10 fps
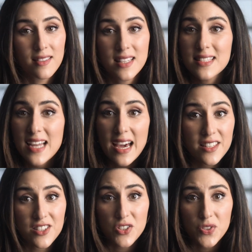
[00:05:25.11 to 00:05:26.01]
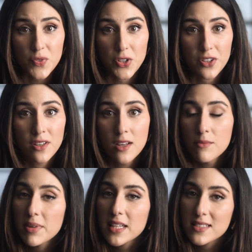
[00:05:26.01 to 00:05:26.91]
This data is useful,
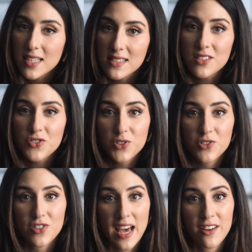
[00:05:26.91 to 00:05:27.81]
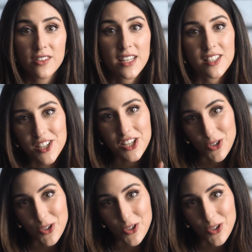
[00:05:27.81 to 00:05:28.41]
but it doesn't drill down into